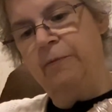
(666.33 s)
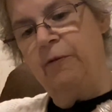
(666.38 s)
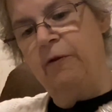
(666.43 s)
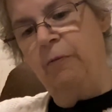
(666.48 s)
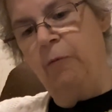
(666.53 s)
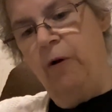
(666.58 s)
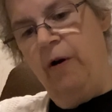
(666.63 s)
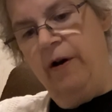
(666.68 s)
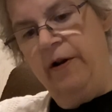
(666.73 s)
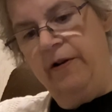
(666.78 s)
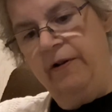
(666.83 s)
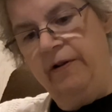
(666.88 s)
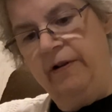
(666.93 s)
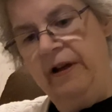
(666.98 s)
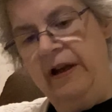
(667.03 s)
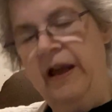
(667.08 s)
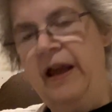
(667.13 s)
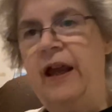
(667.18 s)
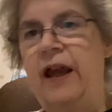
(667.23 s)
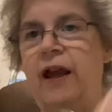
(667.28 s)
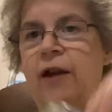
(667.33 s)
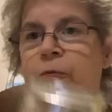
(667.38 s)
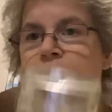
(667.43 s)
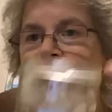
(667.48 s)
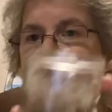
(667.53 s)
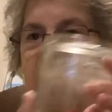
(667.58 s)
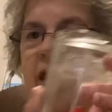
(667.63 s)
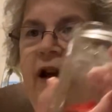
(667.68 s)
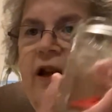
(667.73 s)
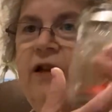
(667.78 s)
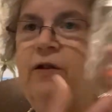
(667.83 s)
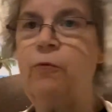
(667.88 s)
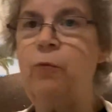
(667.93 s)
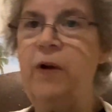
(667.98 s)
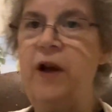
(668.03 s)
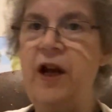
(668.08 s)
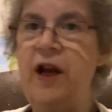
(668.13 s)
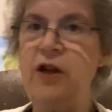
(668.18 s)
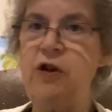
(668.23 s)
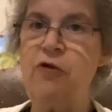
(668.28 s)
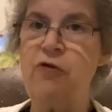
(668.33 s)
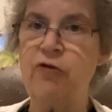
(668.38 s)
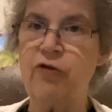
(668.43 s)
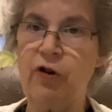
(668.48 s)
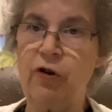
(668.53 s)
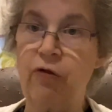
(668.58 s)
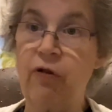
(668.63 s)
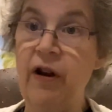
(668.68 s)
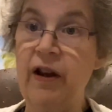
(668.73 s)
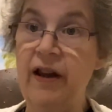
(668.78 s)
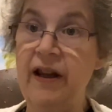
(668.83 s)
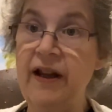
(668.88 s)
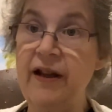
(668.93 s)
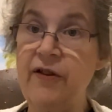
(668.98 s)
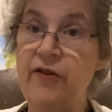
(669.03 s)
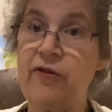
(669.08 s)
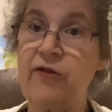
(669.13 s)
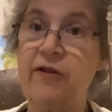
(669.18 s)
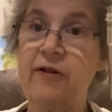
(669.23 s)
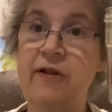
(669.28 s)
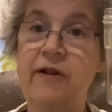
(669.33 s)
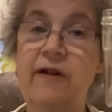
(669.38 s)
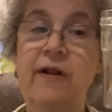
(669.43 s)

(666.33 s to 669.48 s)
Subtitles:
with water. And when I use acrylics,